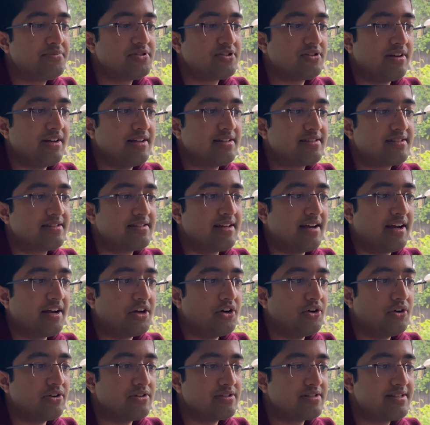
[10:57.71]
So let's say I
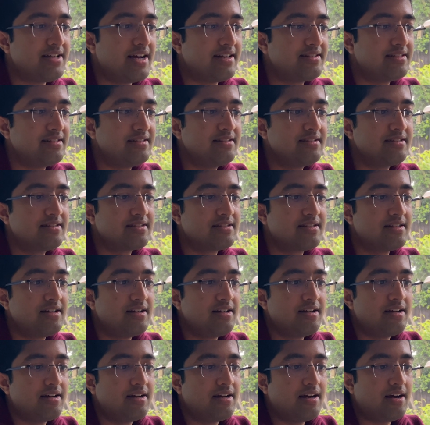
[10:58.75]
go to settings,
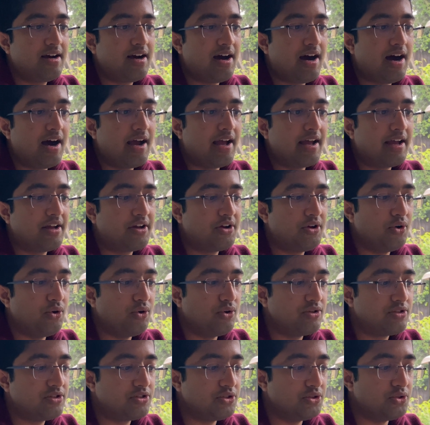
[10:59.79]
I go
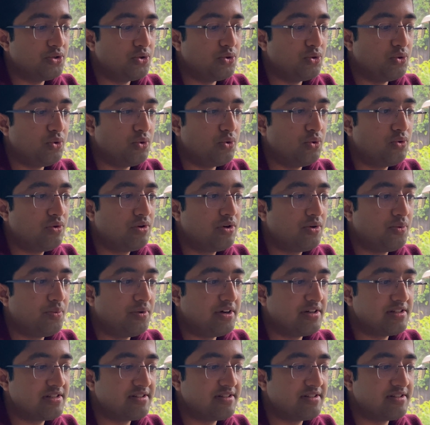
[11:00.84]
to, where's